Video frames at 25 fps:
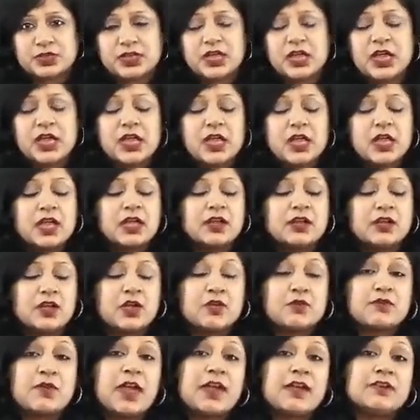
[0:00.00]
Now if I
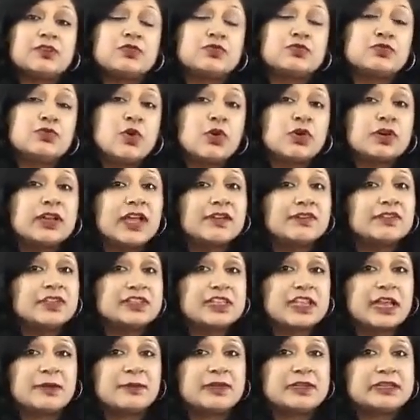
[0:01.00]
do not have the
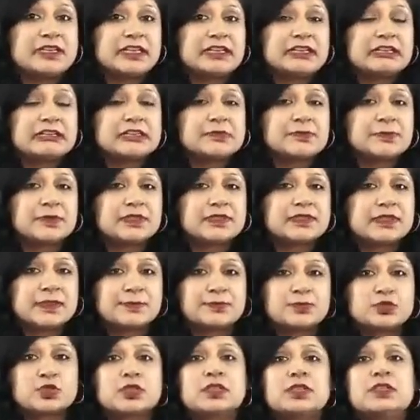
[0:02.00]
simultaneous
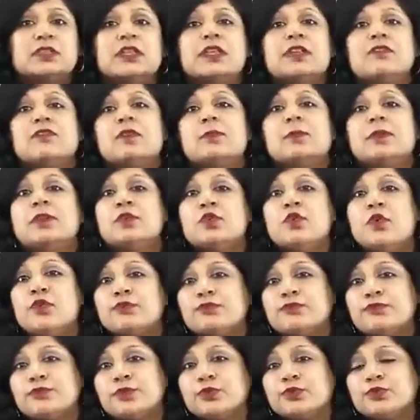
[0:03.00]
perception, there will be no
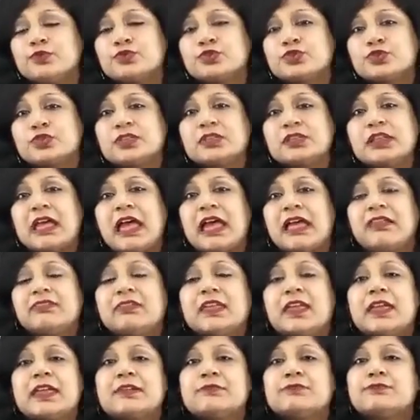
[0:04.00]
fusion and
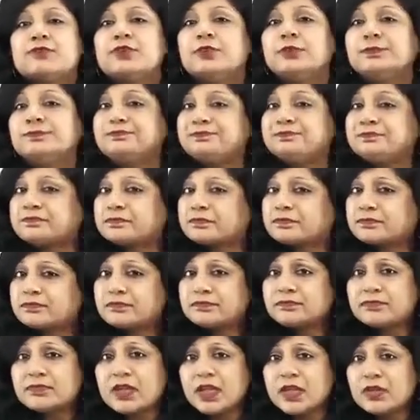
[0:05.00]
therefore
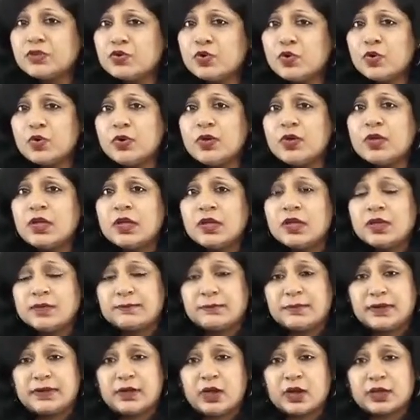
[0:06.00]
no
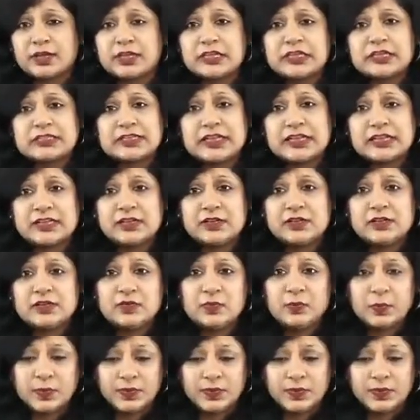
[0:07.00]
binocular single vision.